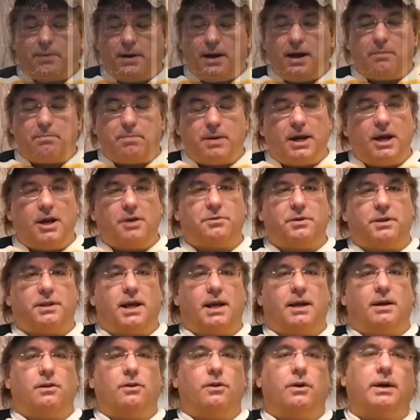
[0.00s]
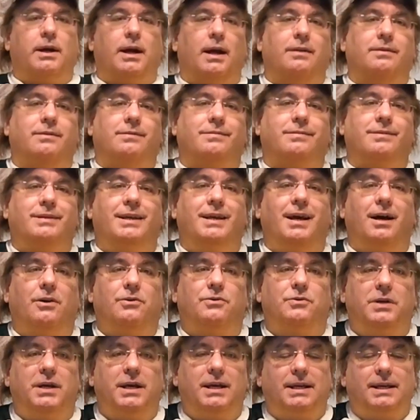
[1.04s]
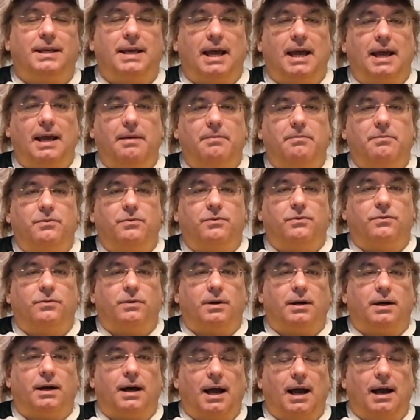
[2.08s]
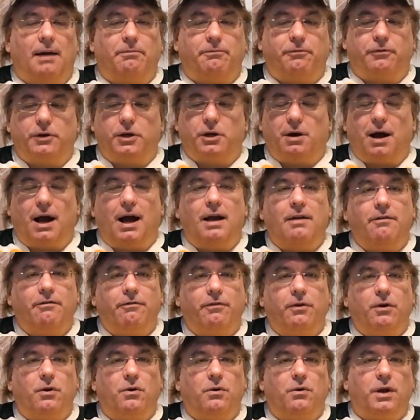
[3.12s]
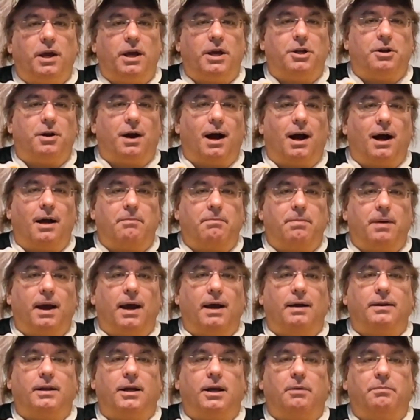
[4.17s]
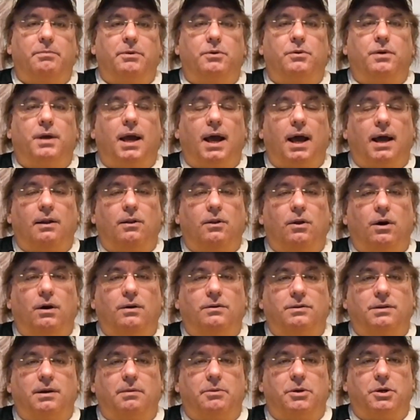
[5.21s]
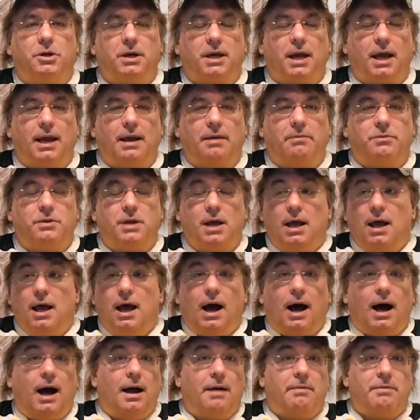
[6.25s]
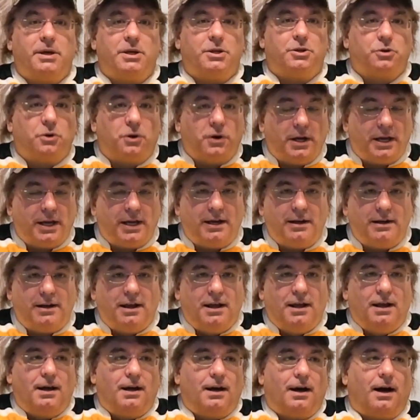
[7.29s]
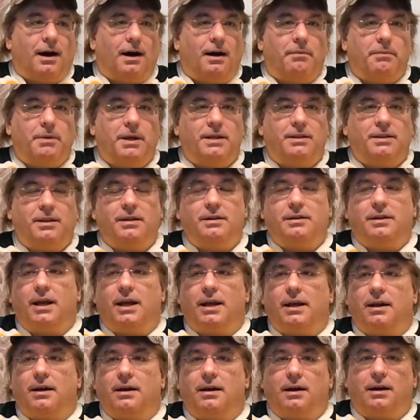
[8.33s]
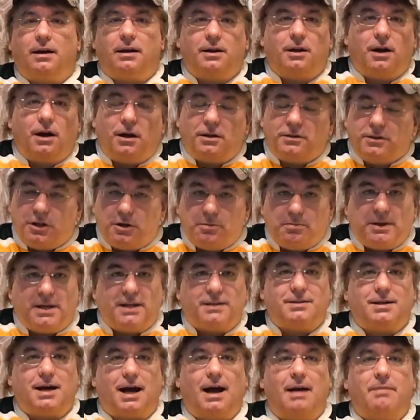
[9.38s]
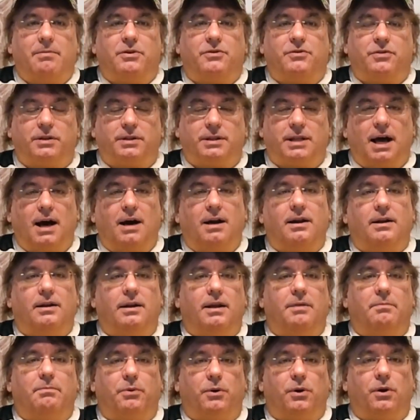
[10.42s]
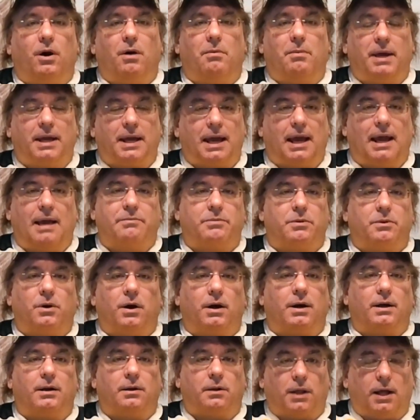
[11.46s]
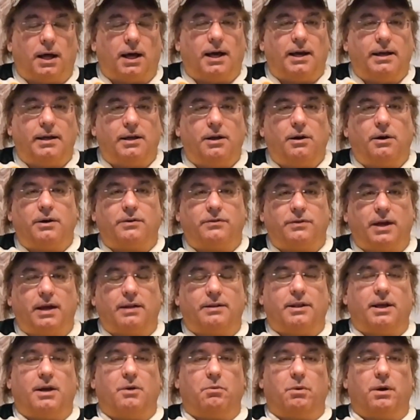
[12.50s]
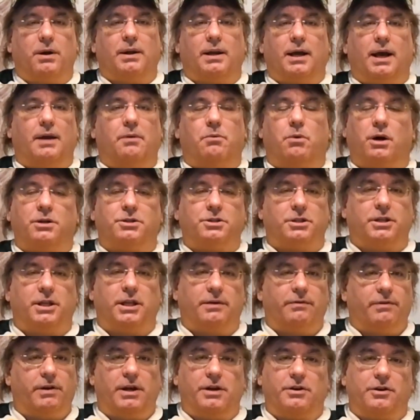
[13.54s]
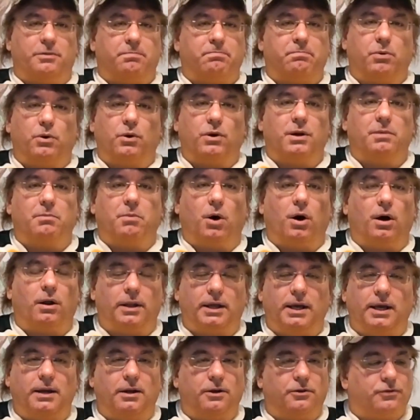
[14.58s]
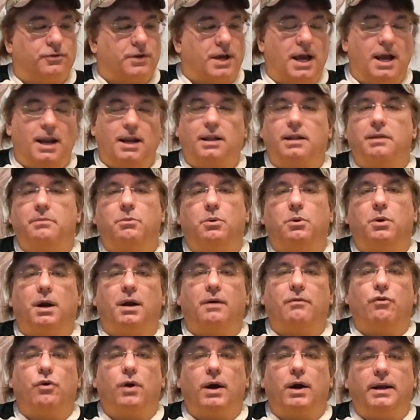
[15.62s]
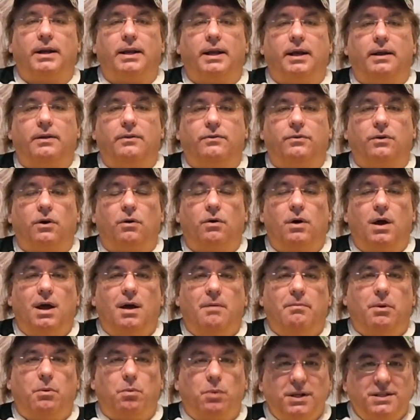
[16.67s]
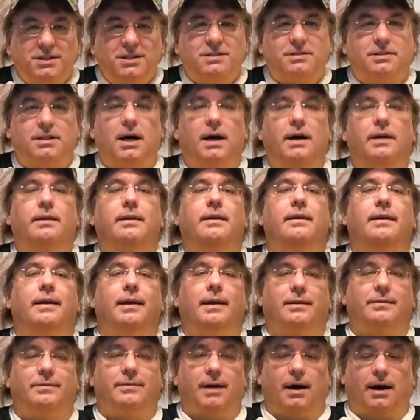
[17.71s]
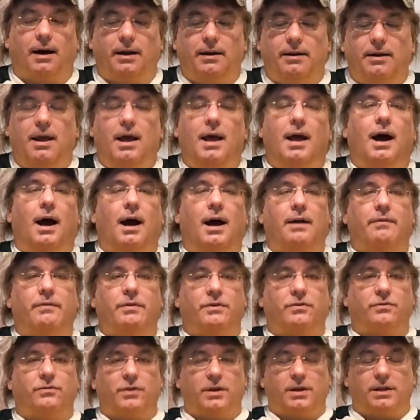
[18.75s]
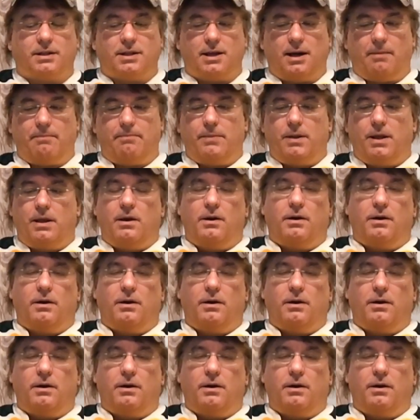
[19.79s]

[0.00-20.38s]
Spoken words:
it up here as you take a look at CLZ Games app for your iPhone and your iPad to help you catalog some of your games. I'm enjoying it. It did take a little bit of time to sit down and input all my games. I'm not going to lie. I sat there one night watching TV and just putting them all in or scanning them or whatever I did. But once it's done, it's done. I have it synced up